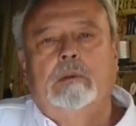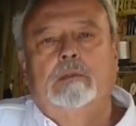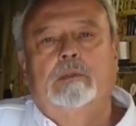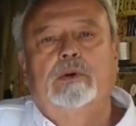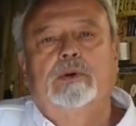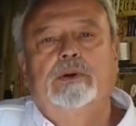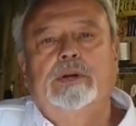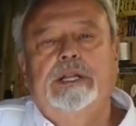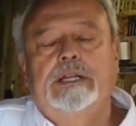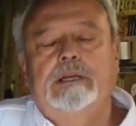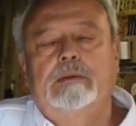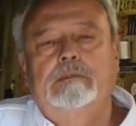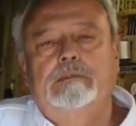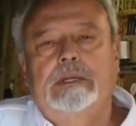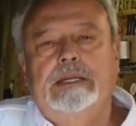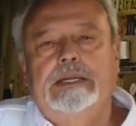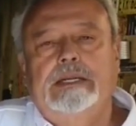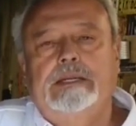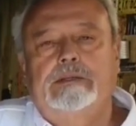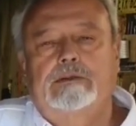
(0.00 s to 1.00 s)
Pretty
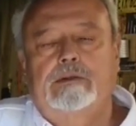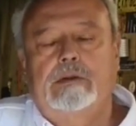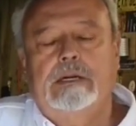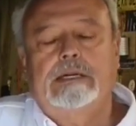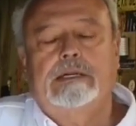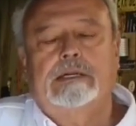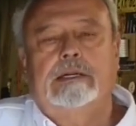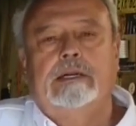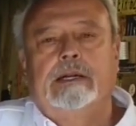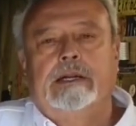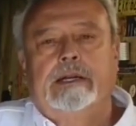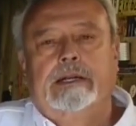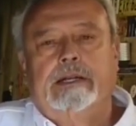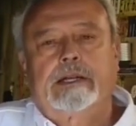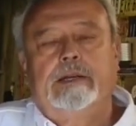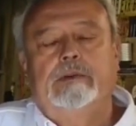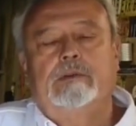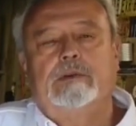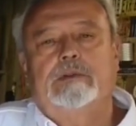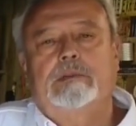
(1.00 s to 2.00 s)
complete truck.
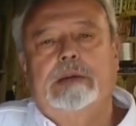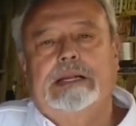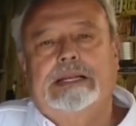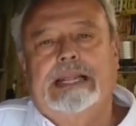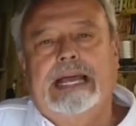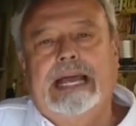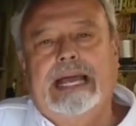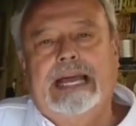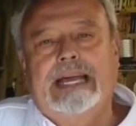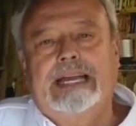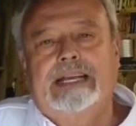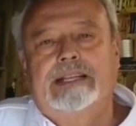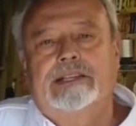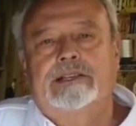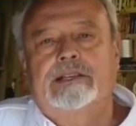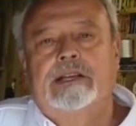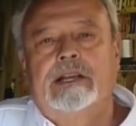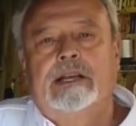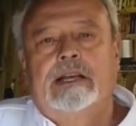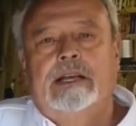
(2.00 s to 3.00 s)
It was my
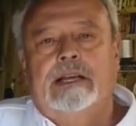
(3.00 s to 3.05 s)
dad's.